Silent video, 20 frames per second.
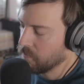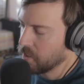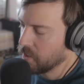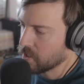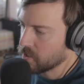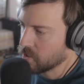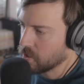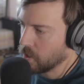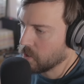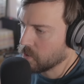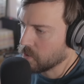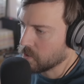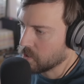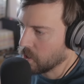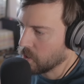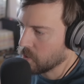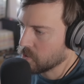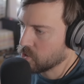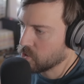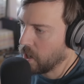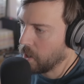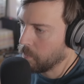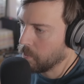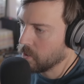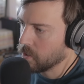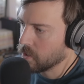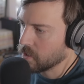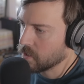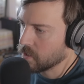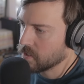You have these toe strap
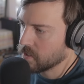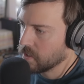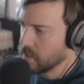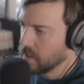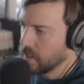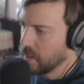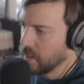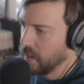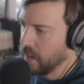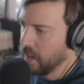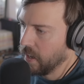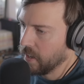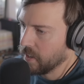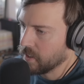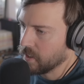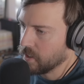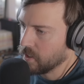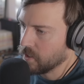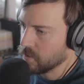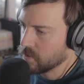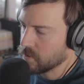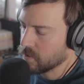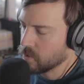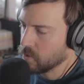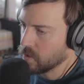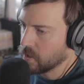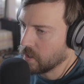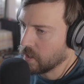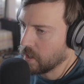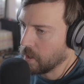hooks, you know,
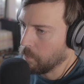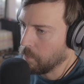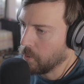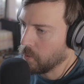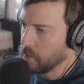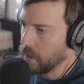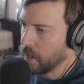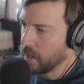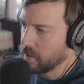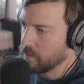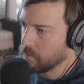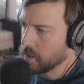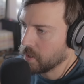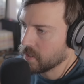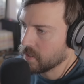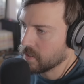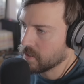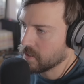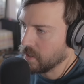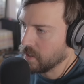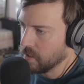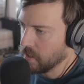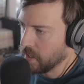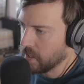so you can get pulled out of places